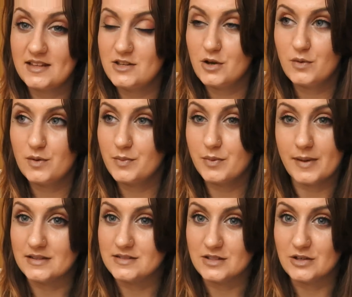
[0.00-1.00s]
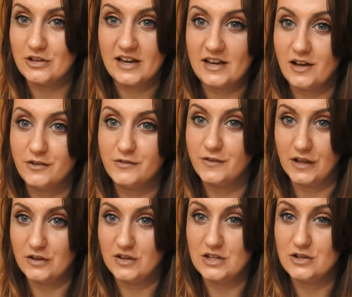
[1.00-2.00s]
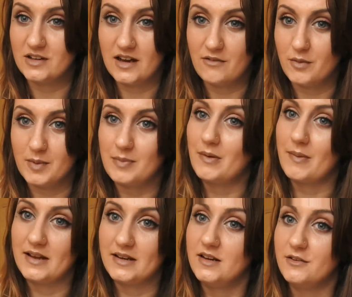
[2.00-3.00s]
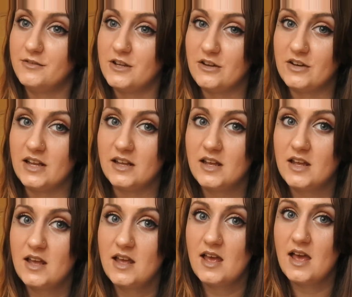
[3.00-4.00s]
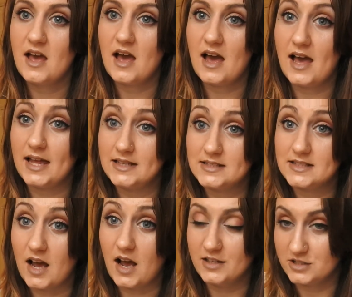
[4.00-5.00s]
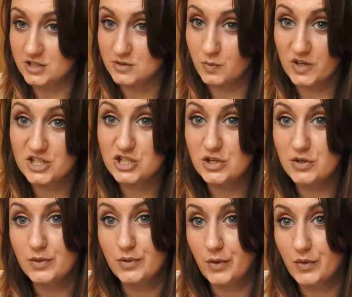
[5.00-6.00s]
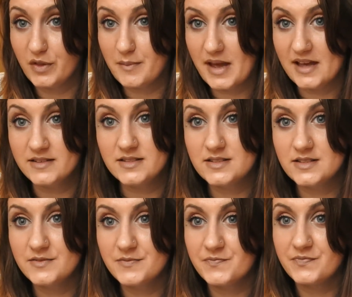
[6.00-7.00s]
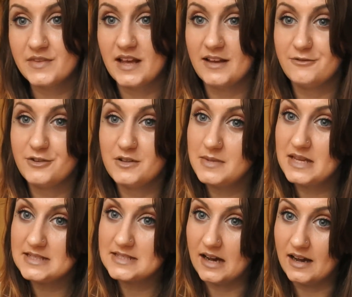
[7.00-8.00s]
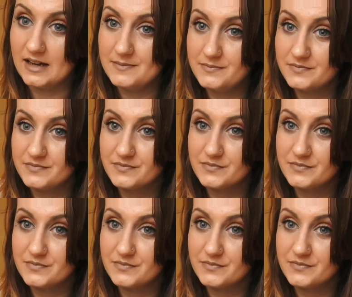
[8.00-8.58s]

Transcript: no one prepares you enough for uni. You can never be prepared enough for uni. And I just wish you all the best. And for the meantime,